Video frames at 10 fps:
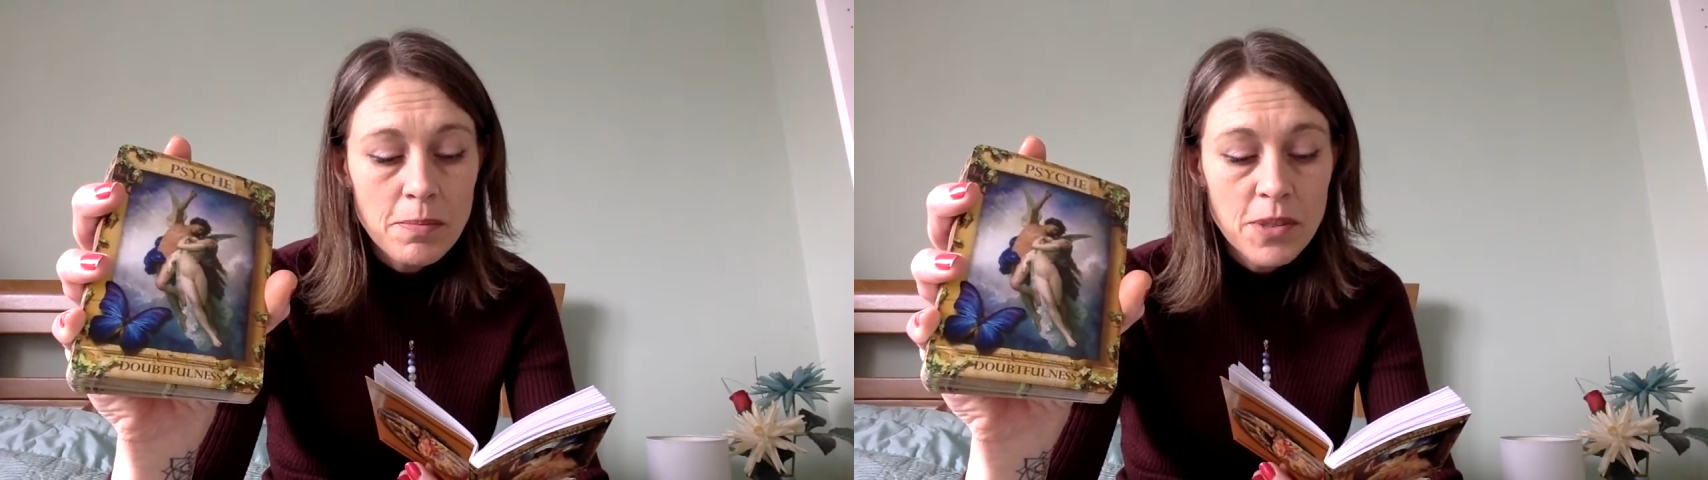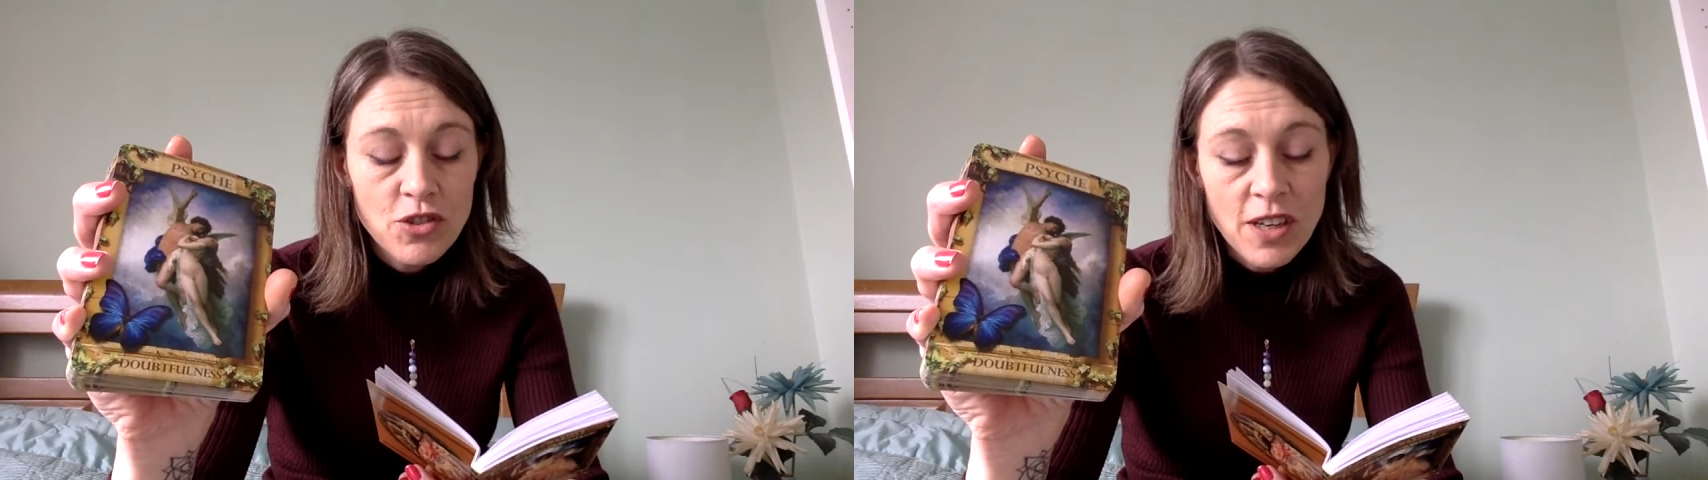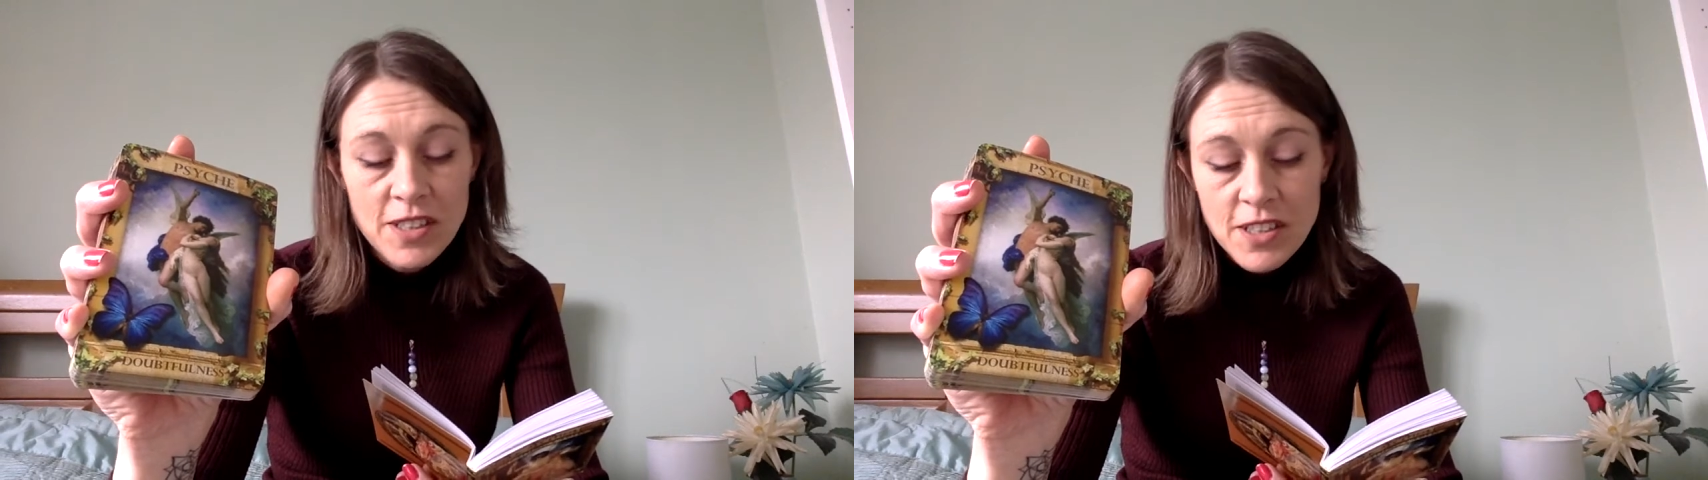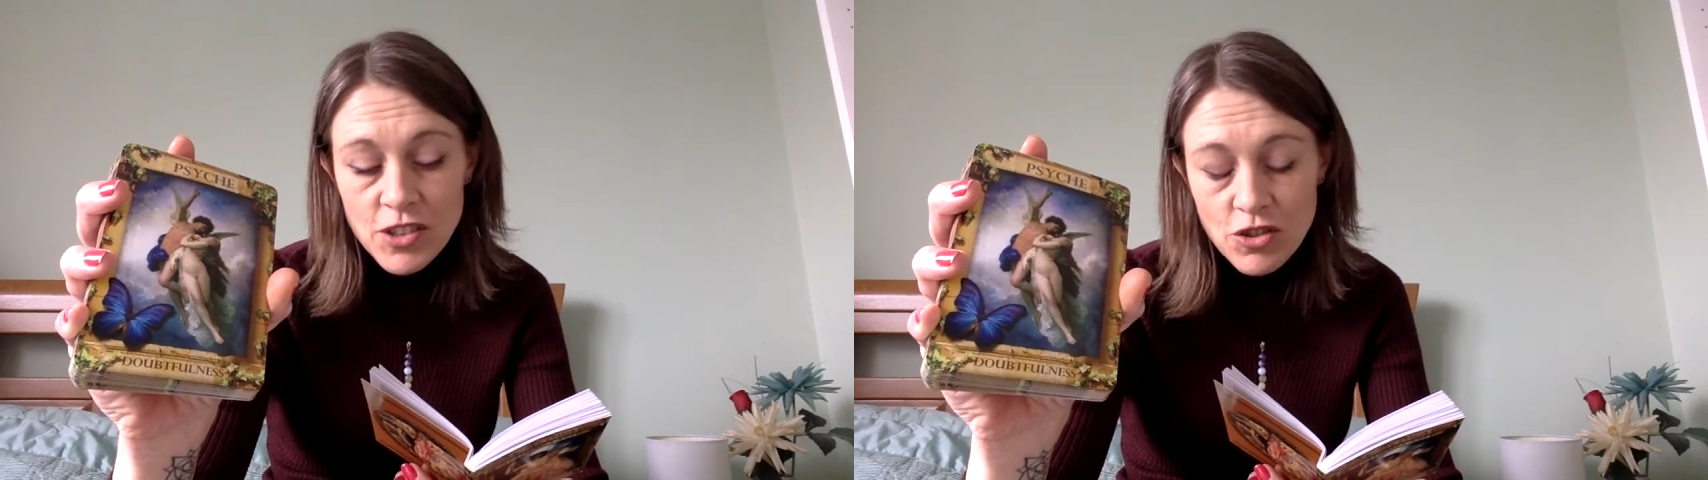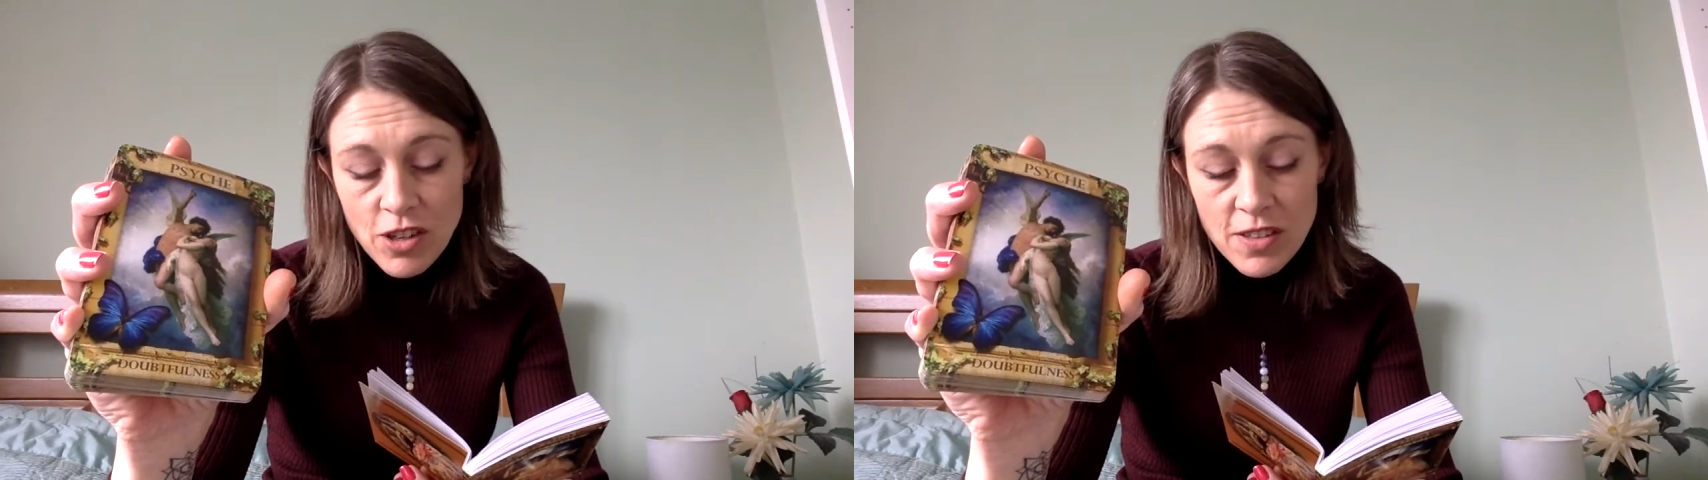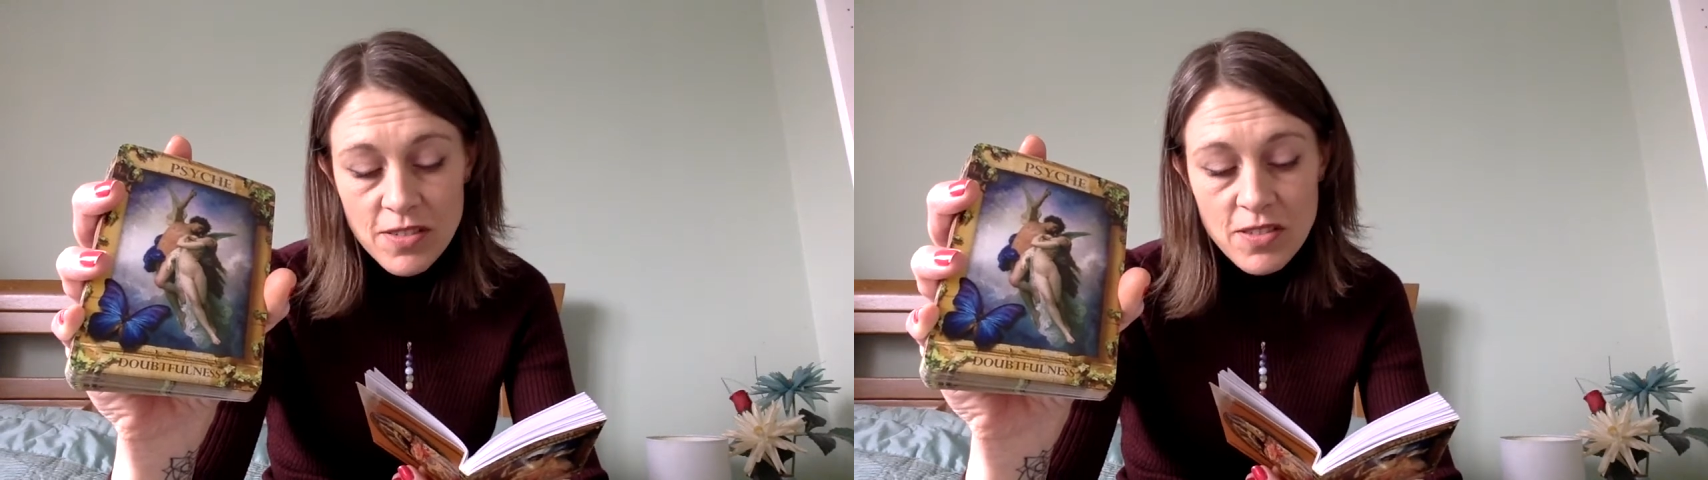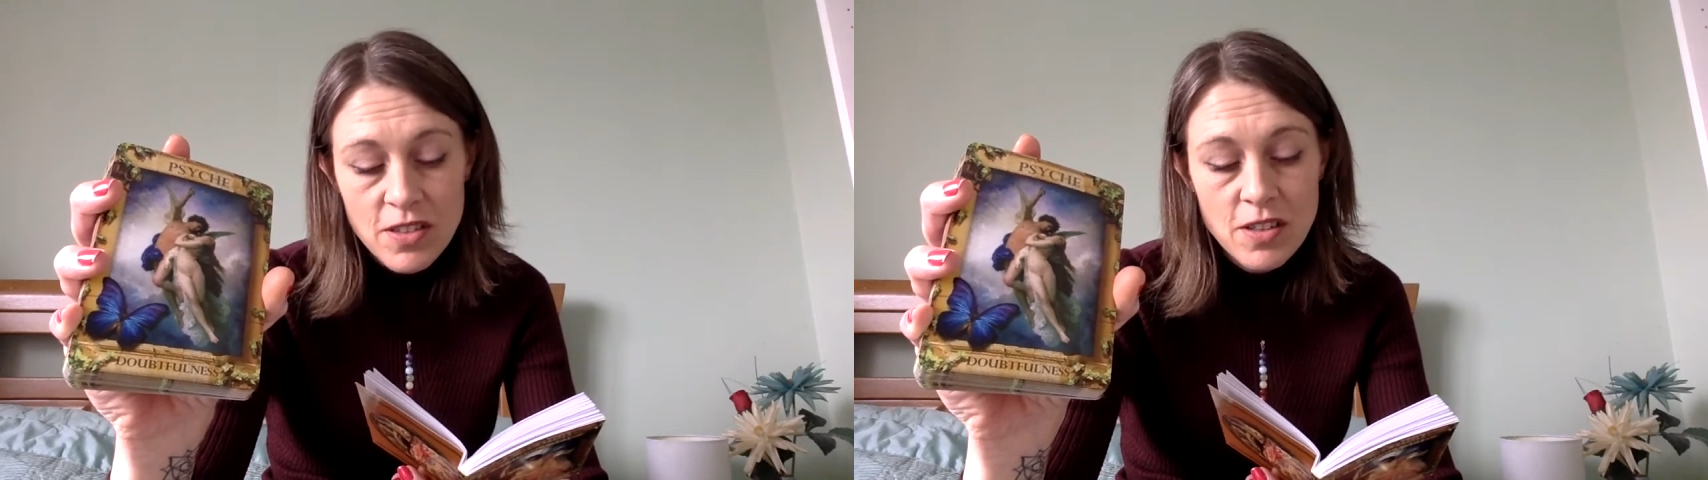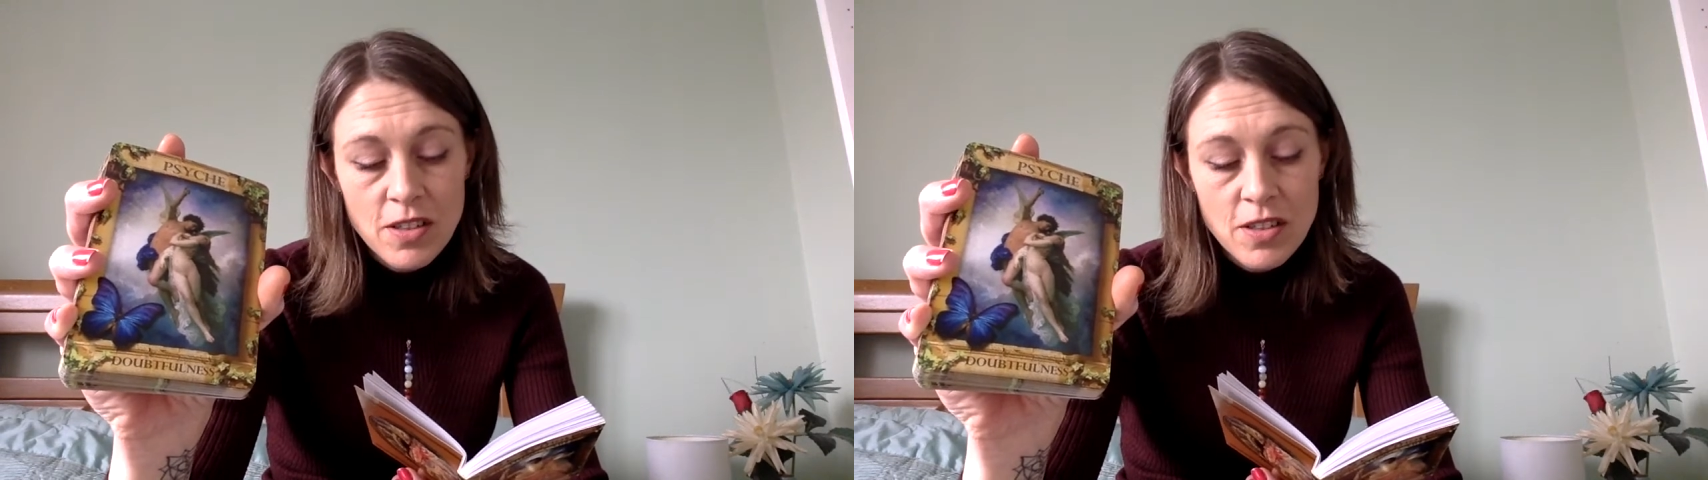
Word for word: betrayed his trust,